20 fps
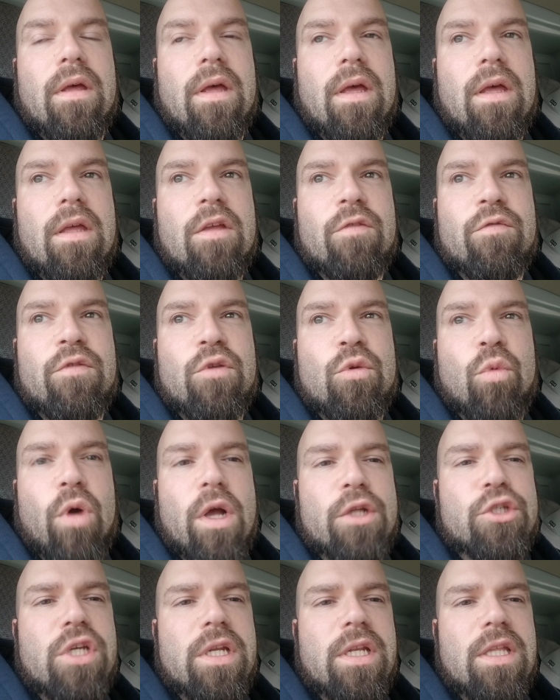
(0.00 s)
If you
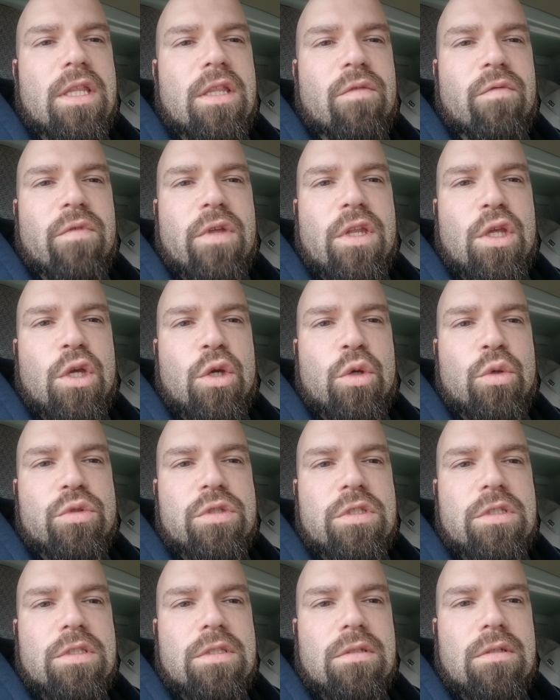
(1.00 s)
watch any of the
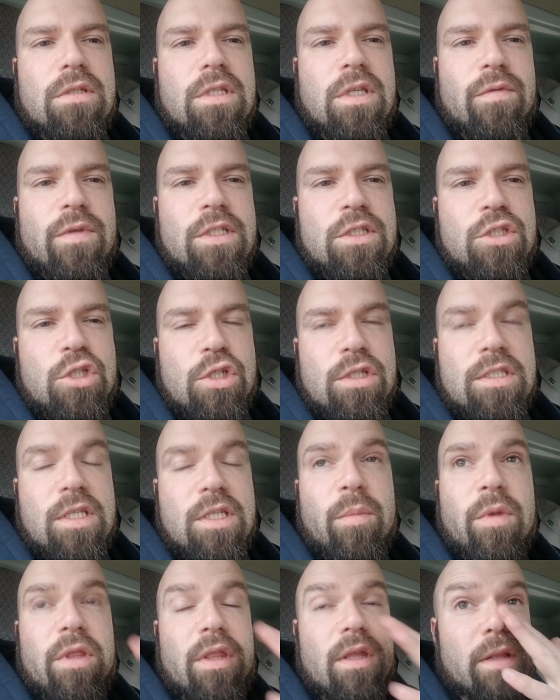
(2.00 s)
videos, even just
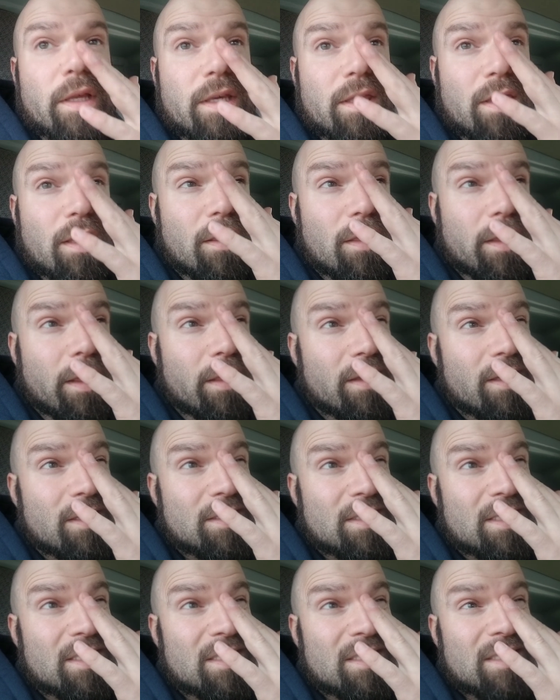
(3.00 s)
some of the I think it's
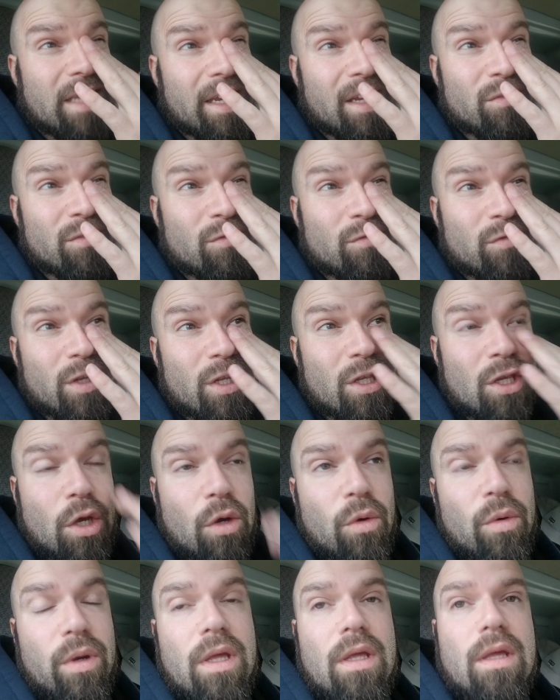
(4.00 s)
the second
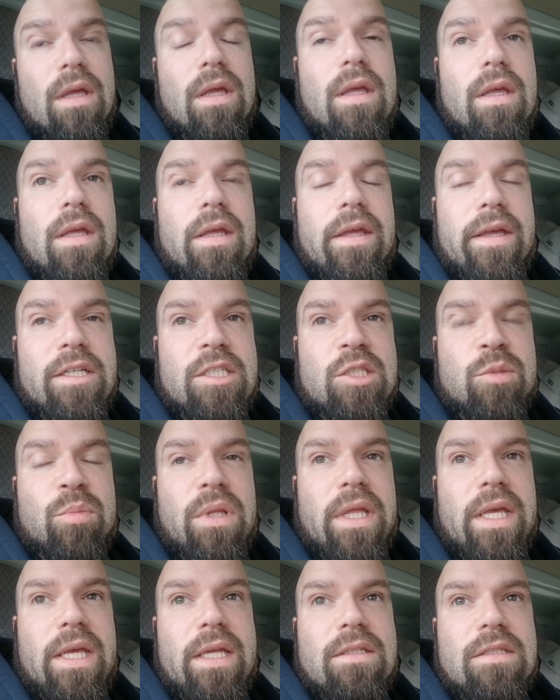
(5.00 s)
video,
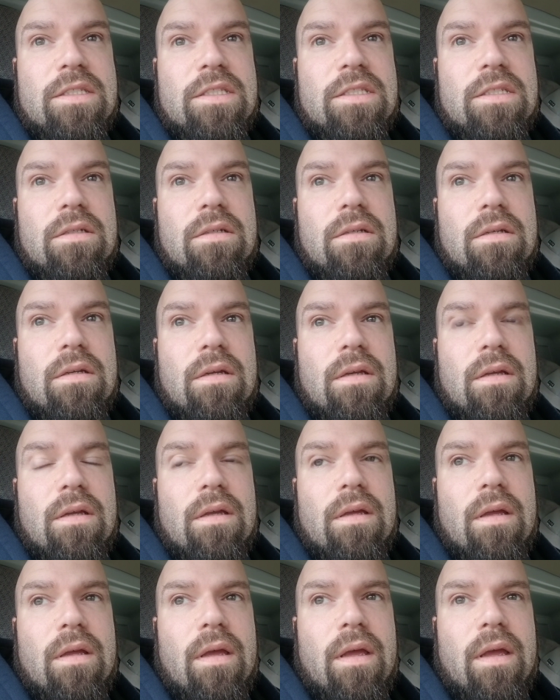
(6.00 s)
explains
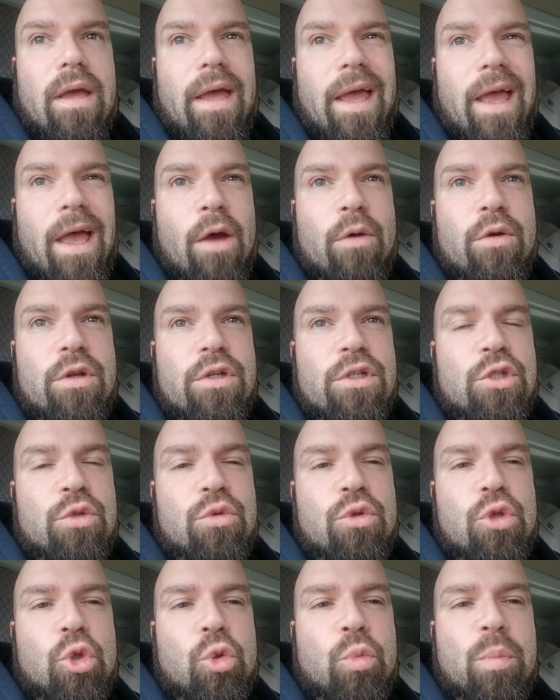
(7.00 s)
how to do
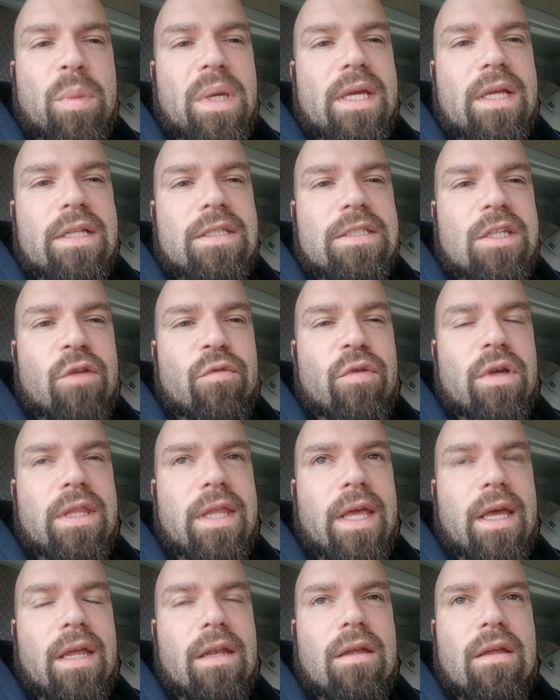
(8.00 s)
looping and stuff like
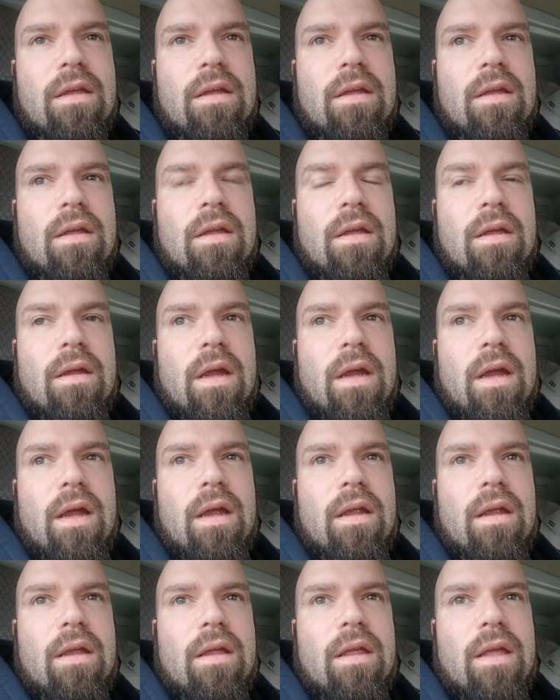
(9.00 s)
that.
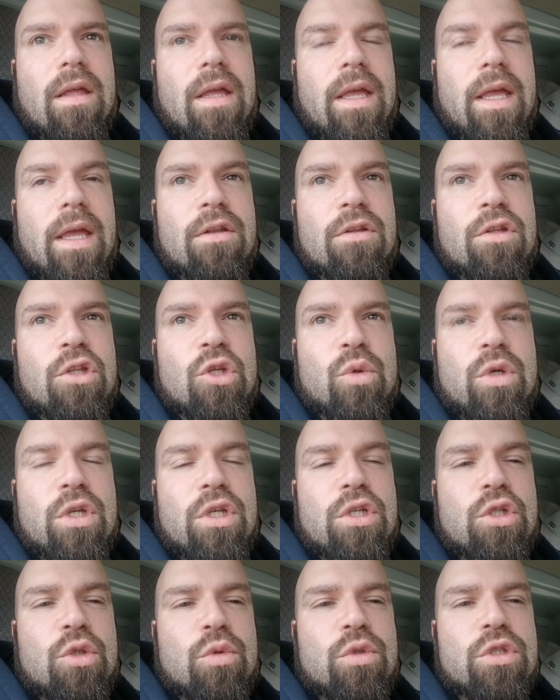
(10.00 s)
And you
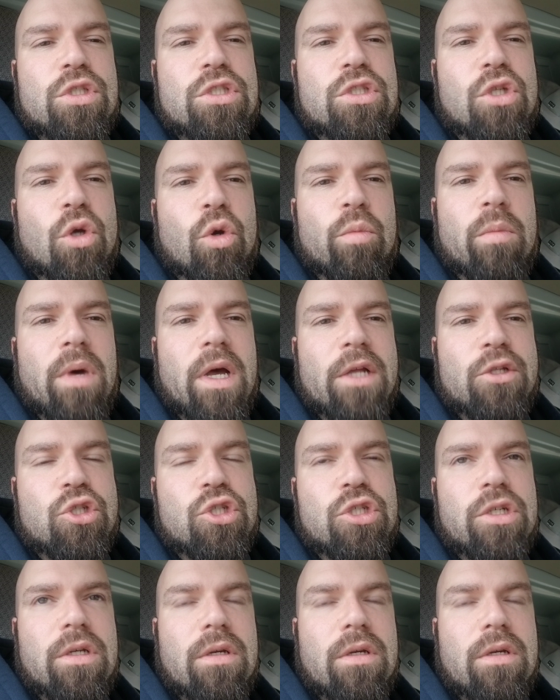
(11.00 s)
can do so much